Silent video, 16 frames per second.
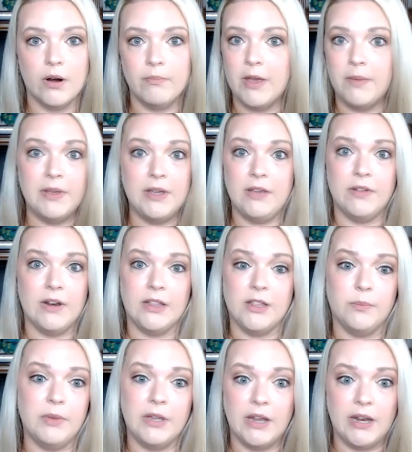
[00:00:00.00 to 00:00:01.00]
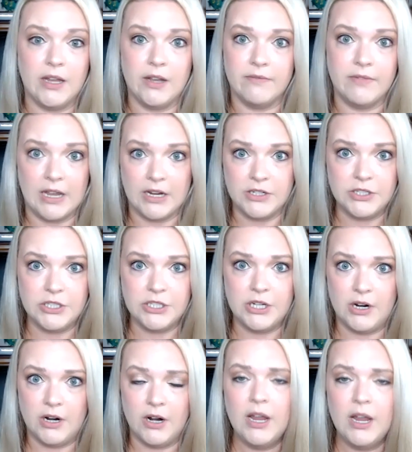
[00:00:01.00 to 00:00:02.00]
maybe even at the beginning of next
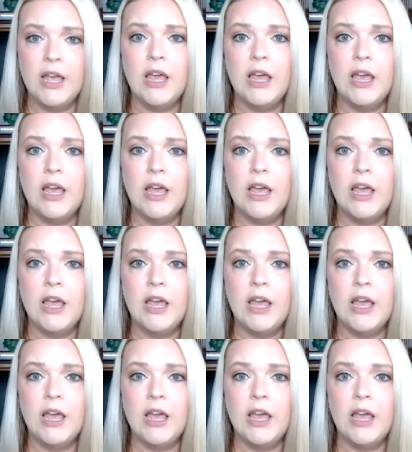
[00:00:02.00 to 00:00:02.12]
year,